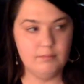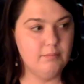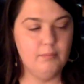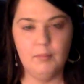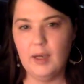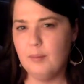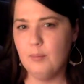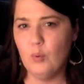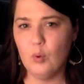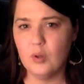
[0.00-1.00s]
my
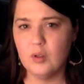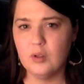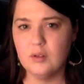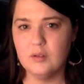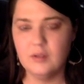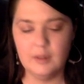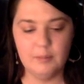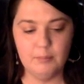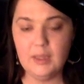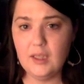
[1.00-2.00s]
more like
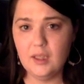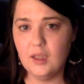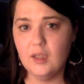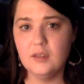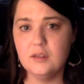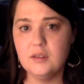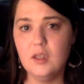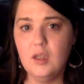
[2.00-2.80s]
me and